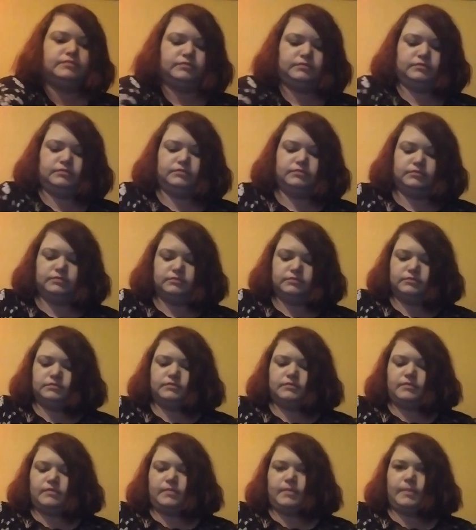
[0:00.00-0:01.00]

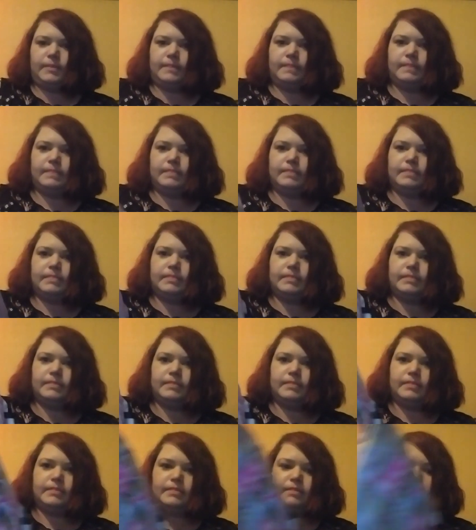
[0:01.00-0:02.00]

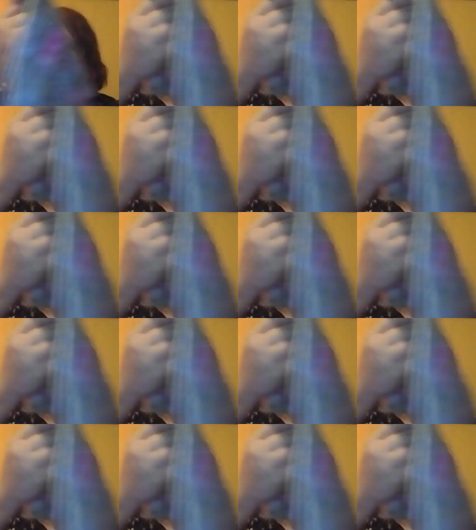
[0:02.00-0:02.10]
Nothing is said.